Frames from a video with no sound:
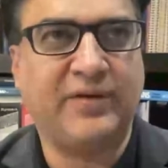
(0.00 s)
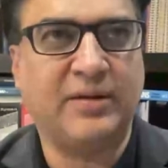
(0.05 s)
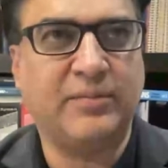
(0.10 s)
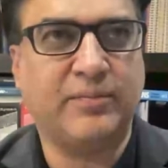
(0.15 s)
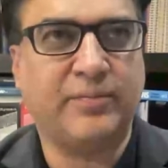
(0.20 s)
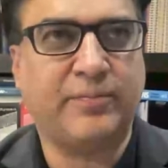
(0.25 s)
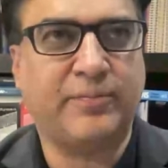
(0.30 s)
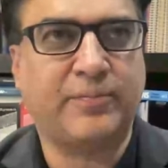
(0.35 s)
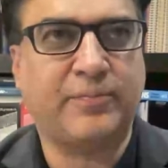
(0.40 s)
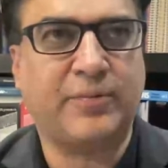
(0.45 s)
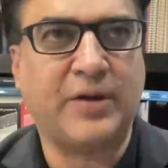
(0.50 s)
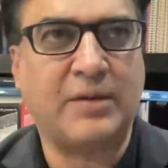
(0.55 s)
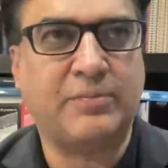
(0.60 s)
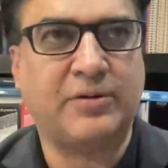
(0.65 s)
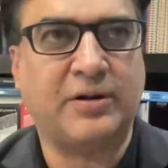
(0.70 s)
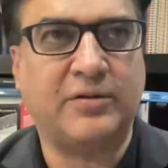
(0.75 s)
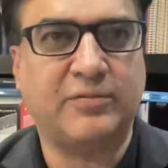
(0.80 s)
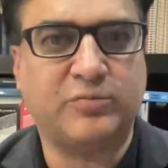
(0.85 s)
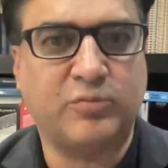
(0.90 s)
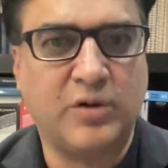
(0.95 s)
think
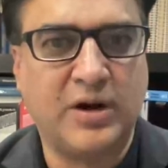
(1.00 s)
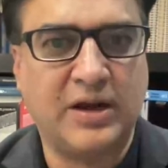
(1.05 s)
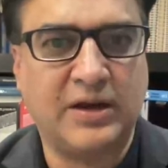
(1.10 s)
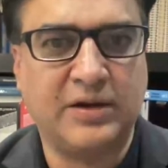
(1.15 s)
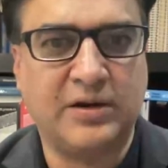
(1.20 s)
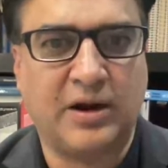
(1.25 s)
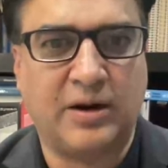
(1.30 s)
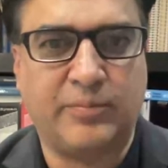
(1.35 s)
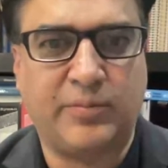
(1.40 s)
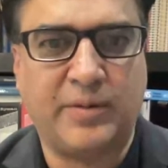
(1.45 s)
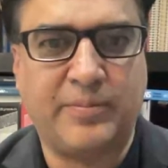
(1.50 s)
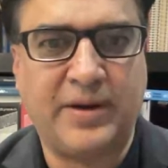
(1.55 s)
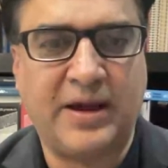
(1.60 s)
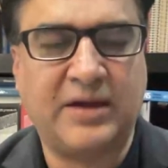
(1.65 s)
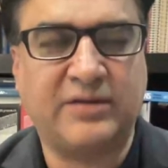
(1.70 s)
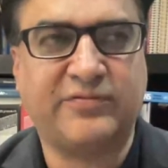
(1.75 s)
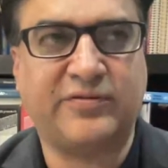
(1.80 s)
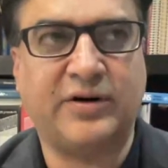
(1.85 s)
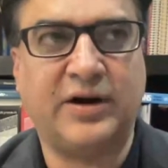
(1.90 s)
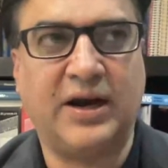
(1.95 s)
people are really not
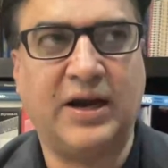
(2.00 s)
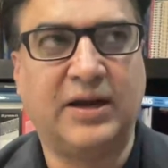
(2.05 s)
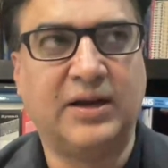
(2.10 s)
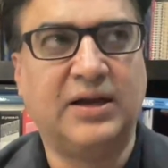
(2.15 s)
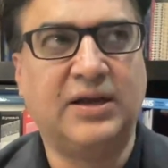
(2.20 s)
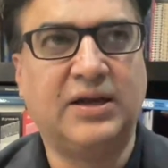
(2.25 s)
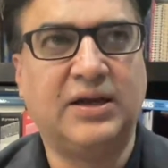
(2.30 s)
prepared for it.